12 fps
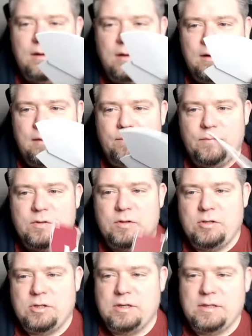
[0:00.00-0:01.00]
So
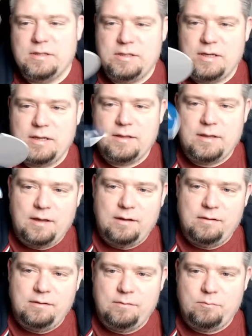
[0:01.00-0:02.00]
as you can see,
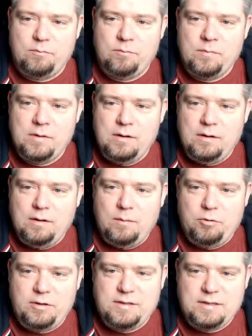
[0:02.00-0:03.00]
they're
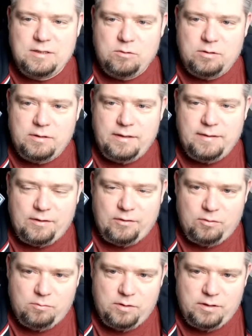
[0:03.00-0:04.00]
pretty decent quality.
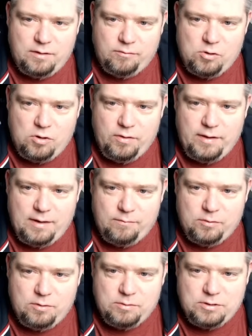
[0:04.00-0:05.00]
That's the one that I've got on the
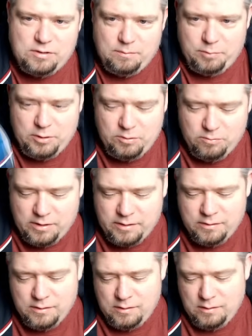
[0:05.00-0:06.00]
advert, which is the blue
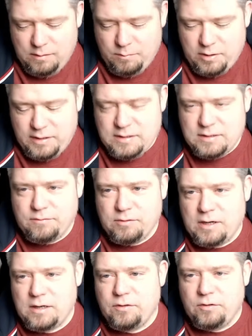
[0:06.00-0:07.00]
one, but he does other
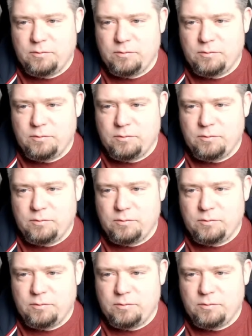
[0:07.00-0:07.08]
colours as